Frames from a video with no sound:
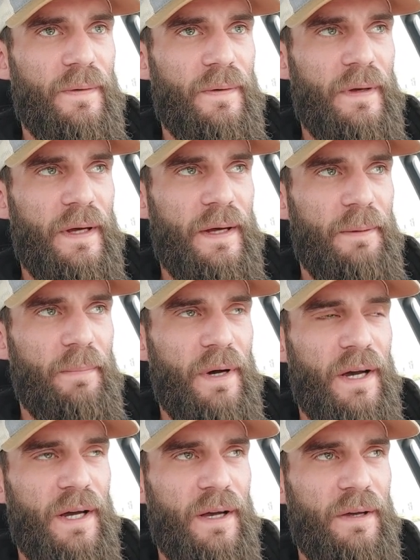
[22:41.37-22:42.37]

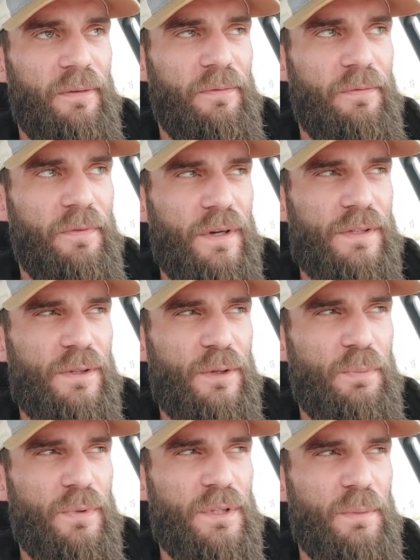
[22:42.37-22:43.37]
My first
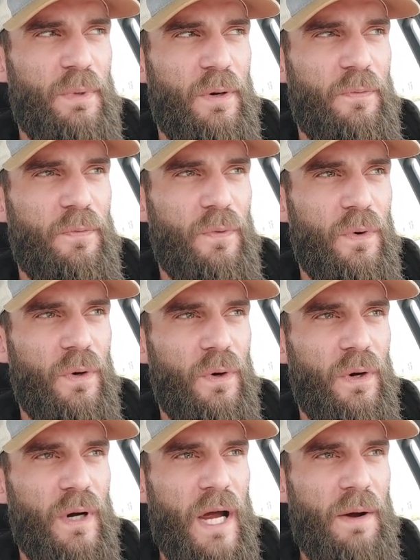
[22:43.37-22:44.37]
loop was about
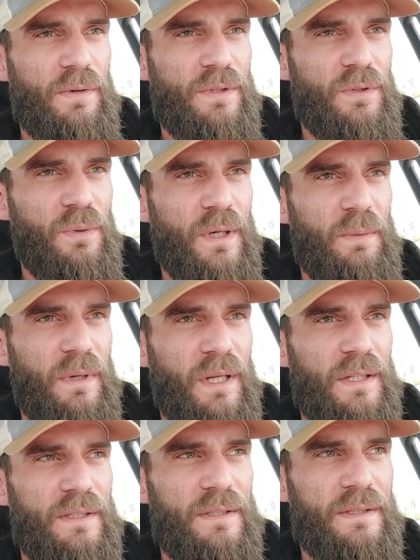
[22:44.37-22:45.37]
4 hours and 20
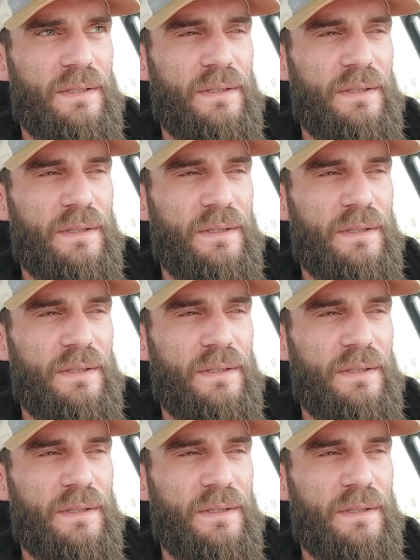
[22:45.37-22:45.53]
minutes.